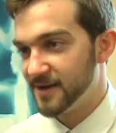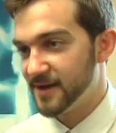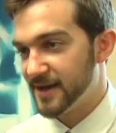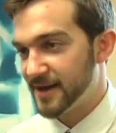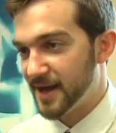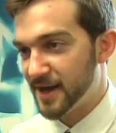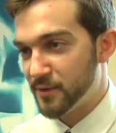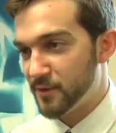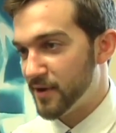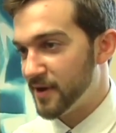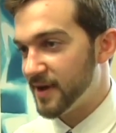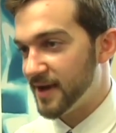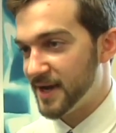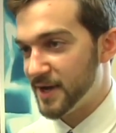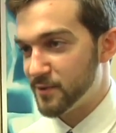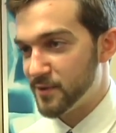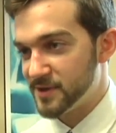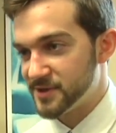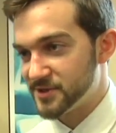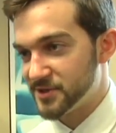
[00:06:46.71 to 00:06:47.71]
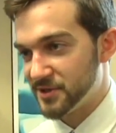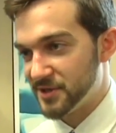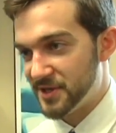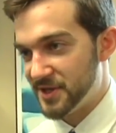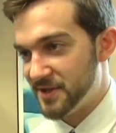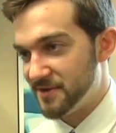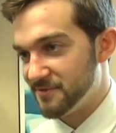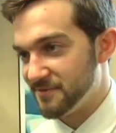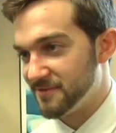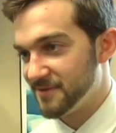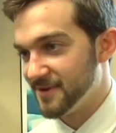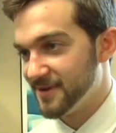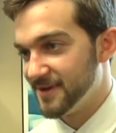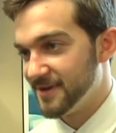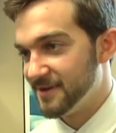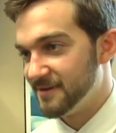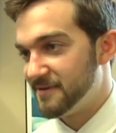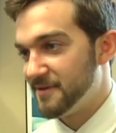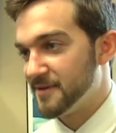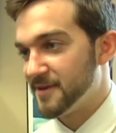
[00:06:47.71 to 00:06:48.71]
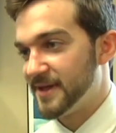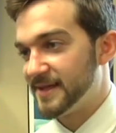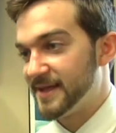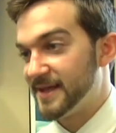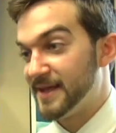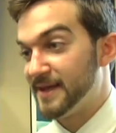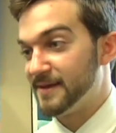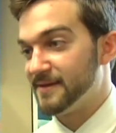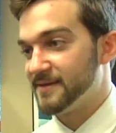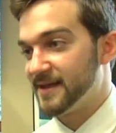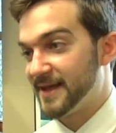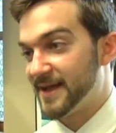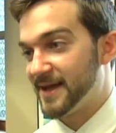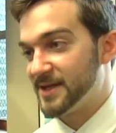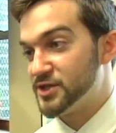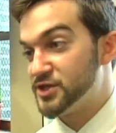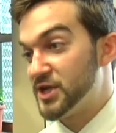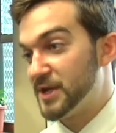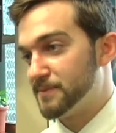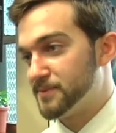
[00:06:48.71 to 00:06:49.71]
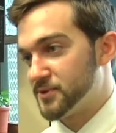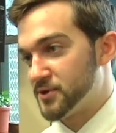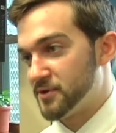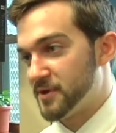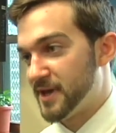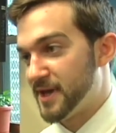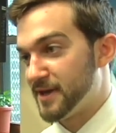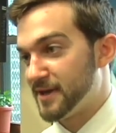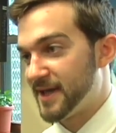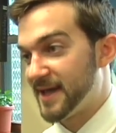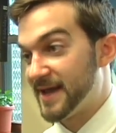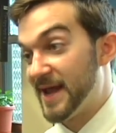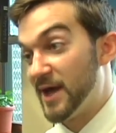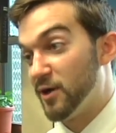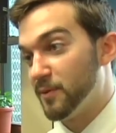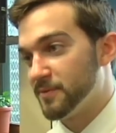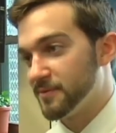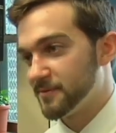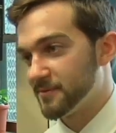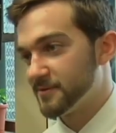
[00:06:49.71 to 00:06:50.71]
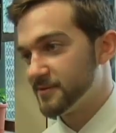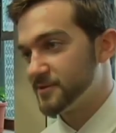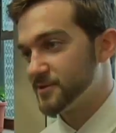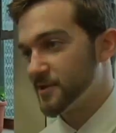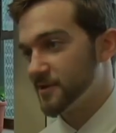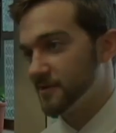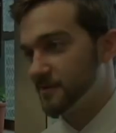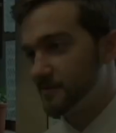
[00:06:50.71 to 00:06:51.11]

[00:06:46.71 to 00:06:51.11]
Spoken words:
And I don't want anyone to leave feeling like they got gypped or they didn't get help. So.